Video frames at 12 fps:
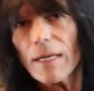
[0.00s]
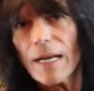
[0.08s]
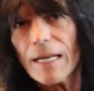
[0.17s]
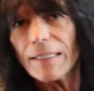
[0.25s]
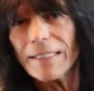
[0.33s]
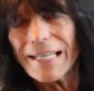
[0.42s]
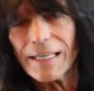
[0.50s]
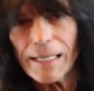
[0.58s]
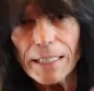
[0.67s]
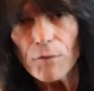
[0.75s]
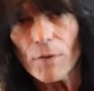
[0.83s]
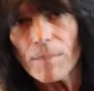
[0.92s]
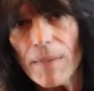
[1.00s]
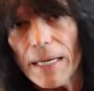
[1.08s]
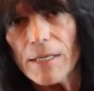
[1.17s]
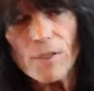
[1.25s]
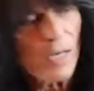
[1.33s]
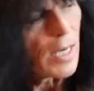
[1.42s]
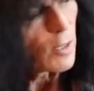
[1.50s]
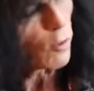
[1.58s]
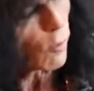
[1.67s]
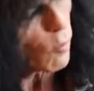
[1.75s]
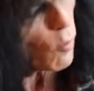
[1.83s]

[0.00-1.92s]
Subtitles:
as an electric bass. So we